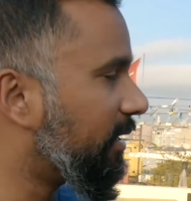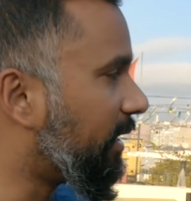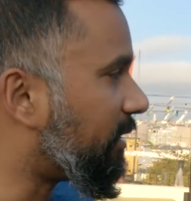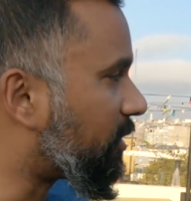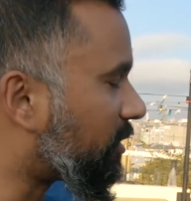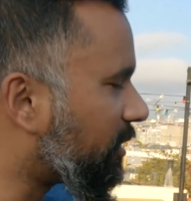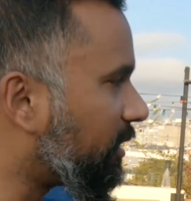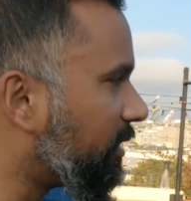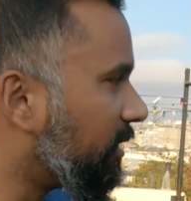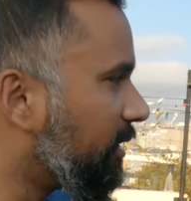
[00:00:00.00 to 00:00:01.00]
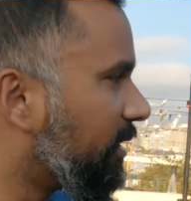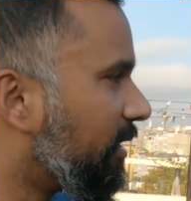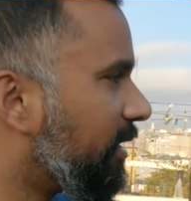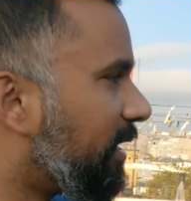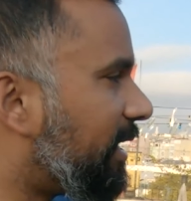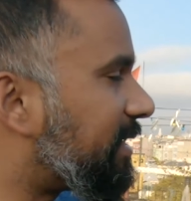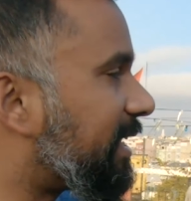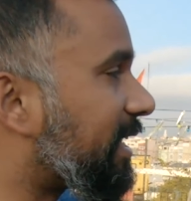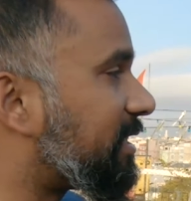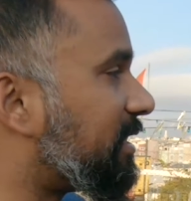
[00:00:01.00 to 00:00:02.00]
in Turkey, it's
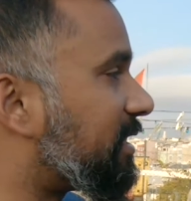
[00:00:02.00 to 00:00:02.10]
actually